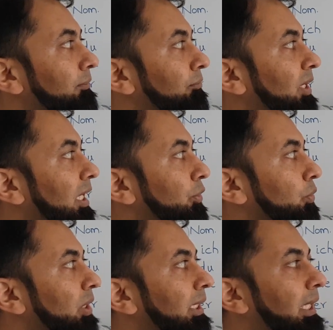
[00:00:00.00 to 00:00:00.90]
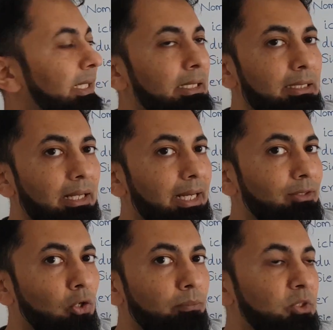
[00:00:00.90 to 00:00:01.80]
we are using the
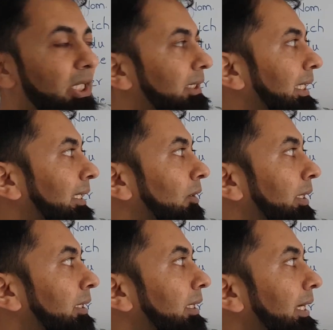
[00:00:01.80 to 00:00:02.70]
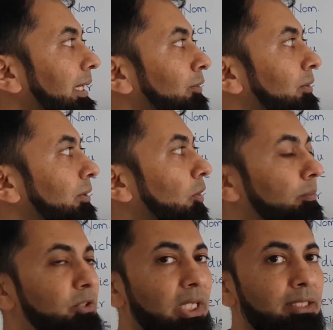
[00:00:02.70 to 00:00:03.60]
indirect object, then indirect
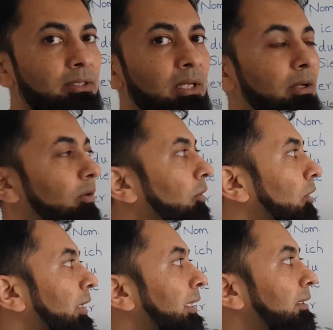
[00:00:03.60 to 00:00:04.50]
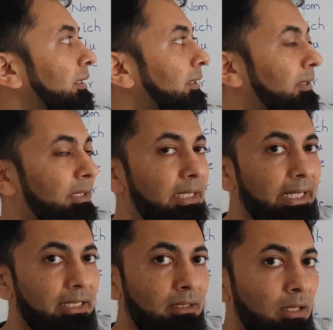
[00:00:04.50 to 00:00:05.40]
object or
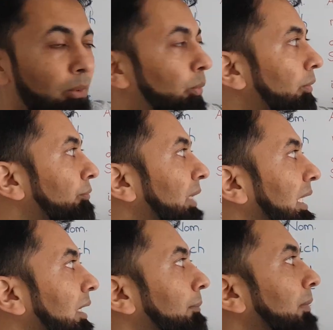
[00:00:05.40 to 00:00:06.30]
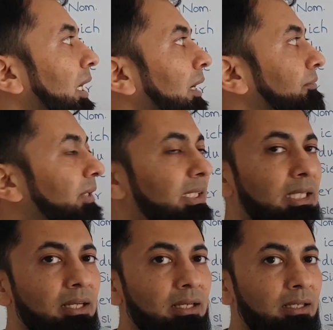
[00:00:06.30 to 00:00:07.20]
indirect noun will come after
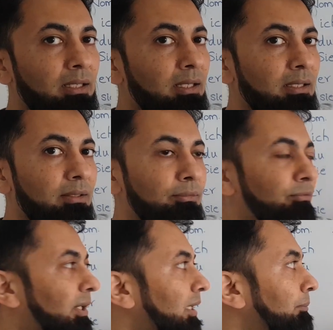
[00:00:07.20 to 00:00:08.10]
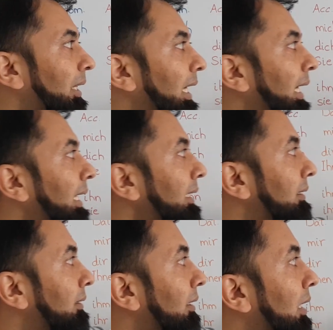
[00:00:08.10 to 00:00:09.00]
the verb,
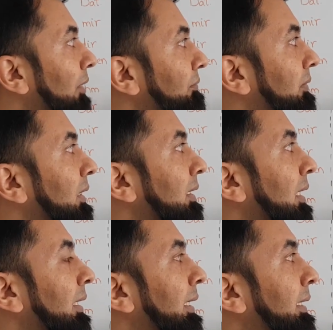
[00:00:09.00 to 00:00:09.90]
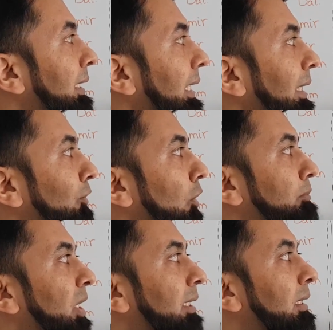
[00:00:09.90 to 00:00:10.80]
and after the indirect
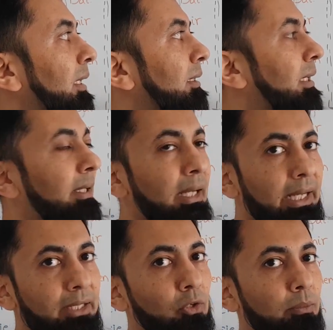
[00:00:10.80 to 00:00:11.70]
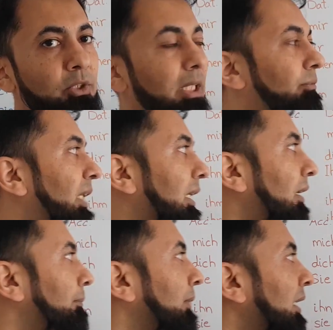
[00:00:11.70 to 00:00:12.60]
object the direct object will
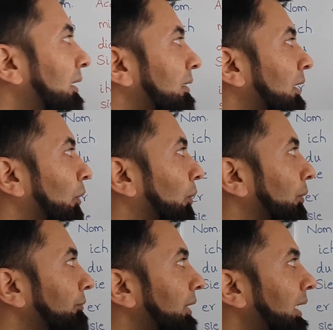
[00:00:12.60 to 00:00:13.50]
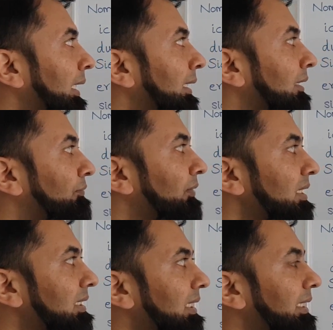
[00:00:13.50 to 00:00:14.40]
come. Now in the
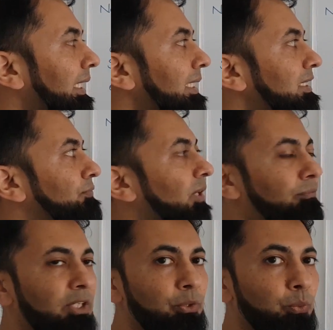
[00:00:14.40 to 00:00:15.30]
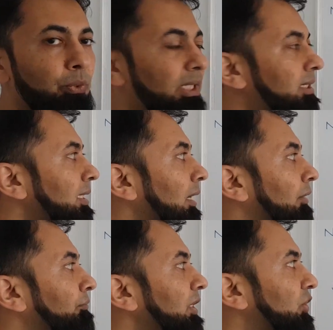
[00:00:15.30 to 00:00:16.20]
first sentence what we do is
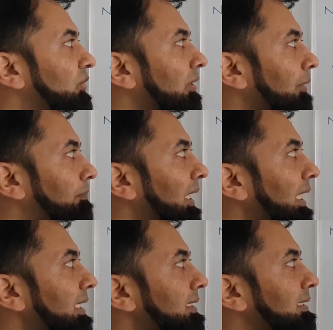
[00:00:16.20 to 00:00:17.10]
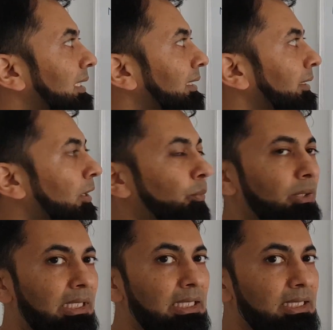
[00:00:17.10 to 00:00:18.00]
we replace the
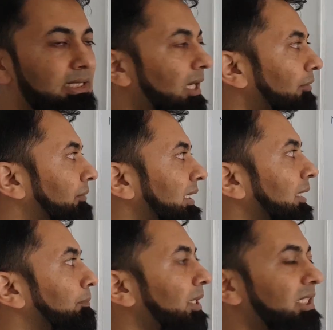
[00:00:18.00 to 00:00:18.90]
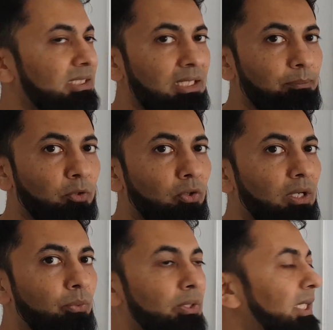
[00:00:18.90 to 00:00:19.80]
noun Lisa with the personal
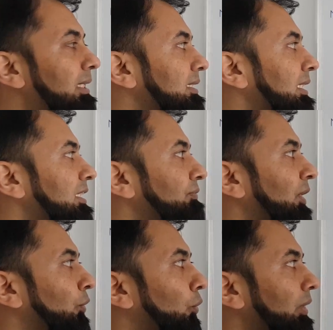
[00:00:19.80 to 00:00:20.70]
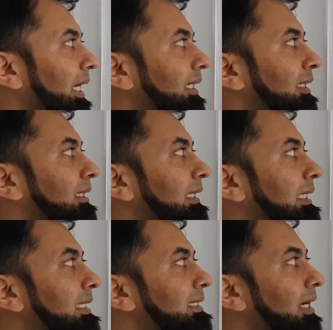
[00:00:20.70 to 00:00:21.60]
pronoun. Since we know that
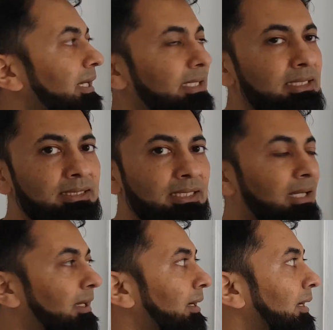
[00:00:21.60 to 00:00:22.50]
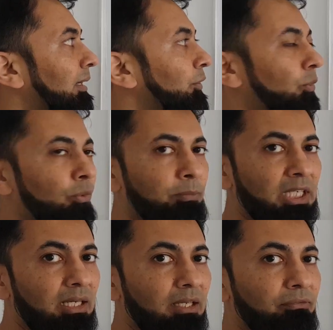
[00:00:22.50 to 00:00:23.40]
Lisa is the
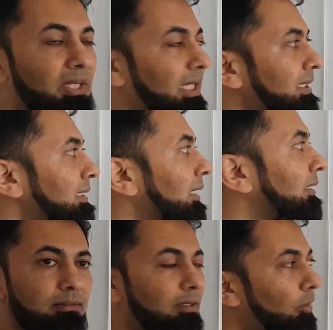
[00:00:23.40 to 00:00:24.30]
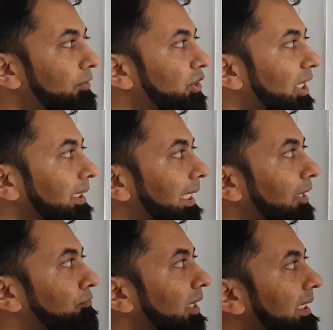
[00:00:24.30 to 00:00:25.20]
nominative case, now we check
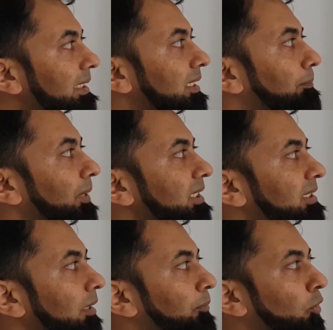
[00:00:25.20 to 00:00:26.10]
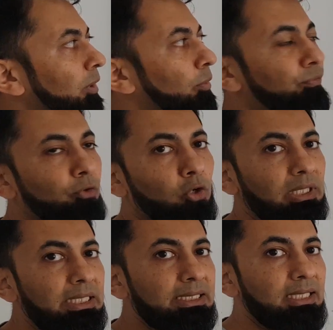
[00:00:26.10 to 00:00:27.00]
that what is the personal pronoun for
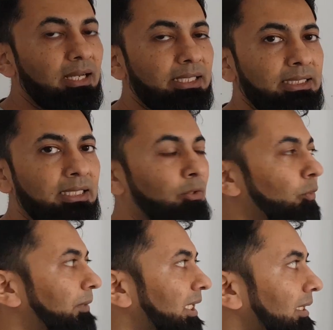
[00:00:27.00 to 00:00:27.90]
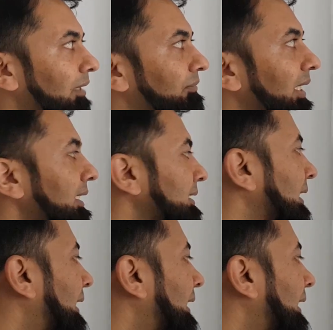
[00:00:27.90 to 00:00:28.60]
Lisa in the nominative case,